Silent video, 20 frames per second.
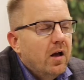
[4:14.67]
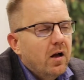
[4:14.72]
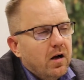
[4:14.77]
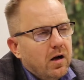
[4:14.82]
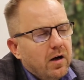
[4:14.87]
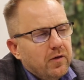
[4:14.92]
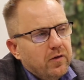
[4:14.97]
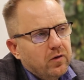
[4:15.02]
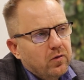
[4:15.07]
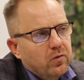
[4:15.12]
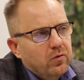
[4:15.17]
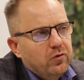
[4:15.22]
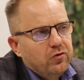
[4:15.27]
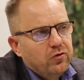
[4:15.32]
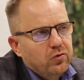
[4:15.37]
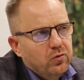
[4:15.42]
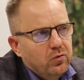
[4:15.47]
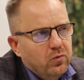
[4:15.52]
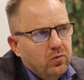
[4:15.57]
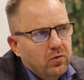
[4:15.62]
Other good
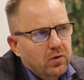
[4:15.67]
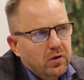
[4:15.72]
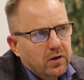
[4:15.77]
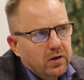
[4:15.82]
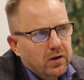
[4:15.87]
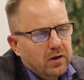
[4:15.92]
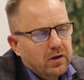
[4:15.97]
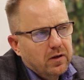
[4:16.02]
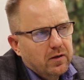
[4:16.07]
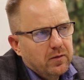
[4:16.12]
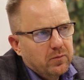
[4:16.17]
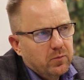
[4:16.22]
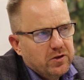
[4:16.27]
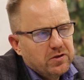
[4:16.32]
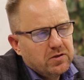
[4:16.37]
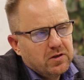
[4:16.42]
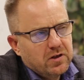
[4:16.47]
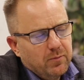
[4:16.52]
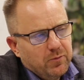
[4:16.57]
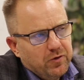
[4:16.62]
tool
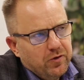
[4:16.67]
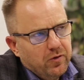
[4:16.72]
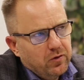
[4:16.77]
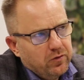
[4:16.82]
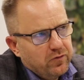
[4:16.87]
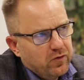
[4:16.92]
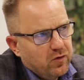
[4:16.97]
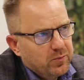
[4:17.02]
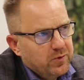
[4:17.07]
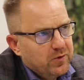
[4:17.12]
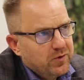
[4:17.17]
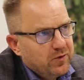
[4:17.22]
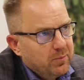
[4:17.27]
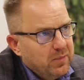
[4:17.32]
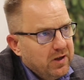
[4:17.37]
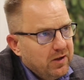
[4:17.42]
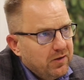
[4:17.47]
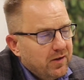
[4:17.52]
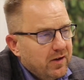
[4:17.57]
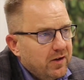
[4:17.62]
which comes not from
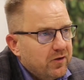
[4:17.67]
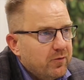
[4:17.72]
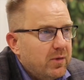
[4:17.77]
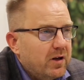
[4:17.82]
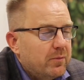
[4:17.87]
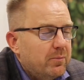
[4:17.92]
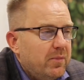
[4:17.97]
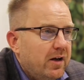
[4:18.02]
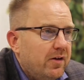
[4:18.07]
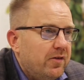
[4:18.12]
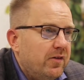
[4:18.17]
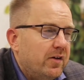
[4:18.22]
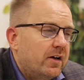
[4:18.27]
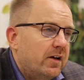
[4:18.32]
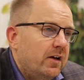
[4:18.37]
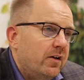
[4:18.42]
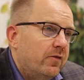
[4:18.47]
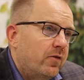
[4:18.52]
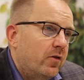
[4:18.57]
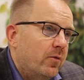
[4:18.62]
business but
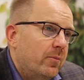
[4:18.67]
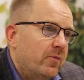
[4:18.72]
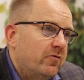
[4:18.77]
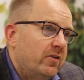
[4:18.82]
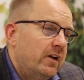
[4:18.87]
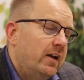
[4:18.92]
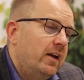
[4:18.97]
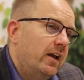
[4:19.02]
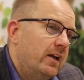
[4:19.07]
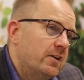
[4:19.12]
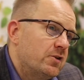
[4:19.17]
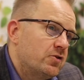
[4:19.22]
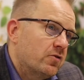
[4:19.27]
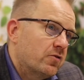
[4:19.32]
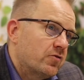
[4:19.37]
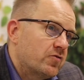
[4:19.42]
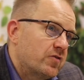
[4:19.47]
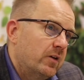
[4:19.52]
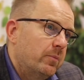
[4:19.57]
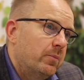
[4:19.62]
basically from
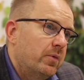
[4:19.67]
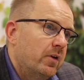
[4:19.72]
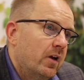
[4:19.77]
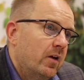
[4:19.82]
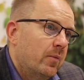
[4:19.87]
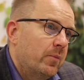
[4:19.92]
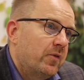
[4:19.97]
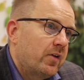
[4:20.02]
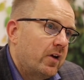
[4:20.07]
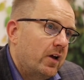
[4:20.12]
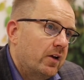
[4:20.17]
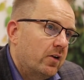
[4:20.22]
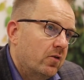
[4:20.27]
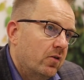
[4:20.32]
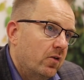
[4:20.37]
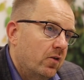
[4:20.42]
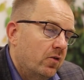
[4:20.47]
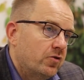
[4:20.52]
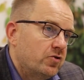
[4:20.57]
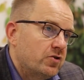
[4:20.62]
relationship
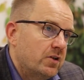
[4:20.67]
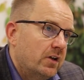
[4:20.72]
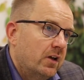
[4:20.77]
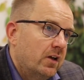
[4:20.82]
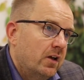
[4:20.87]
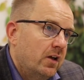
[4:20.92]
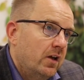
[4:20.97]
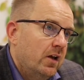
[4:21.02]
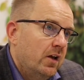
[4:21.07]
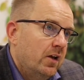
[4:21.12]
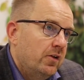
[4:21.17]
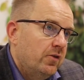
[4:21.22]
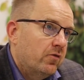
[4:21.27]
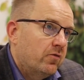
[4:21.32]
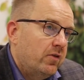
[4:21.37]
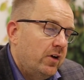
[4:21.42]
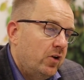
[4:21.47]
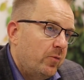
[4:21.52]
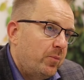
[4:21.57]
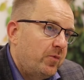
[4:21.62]
psychology to
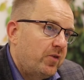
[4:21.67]
create a